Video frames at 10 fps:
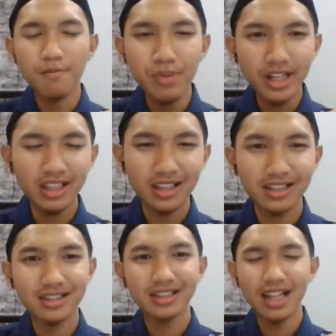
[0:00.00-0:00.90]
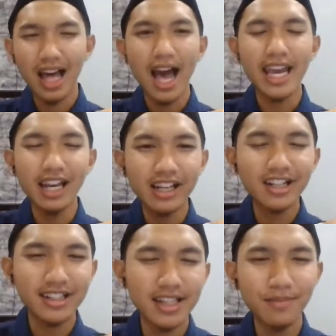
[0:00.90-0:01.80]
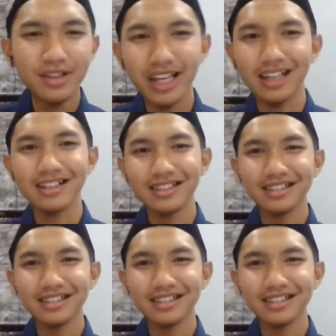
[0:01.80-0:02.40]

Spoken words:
but I learned something.